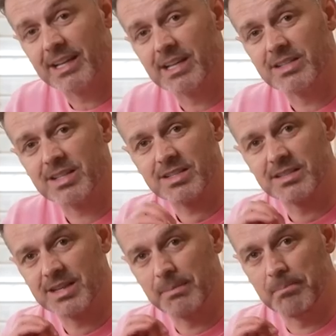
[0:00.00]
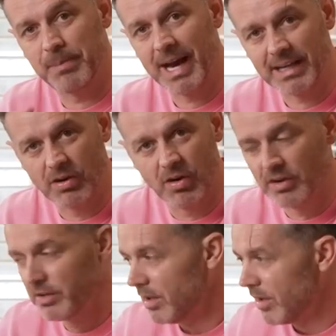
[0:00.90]
the consistency bang
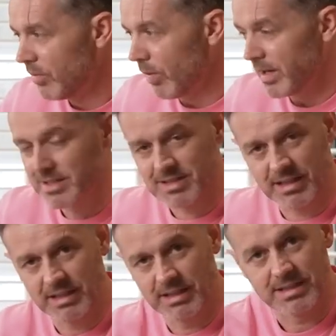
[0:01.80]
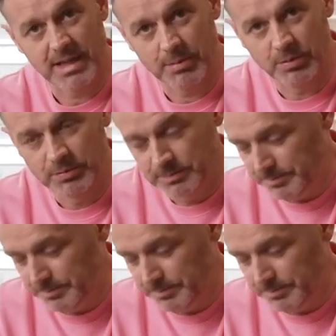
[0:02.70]
on when it's sitting at the table.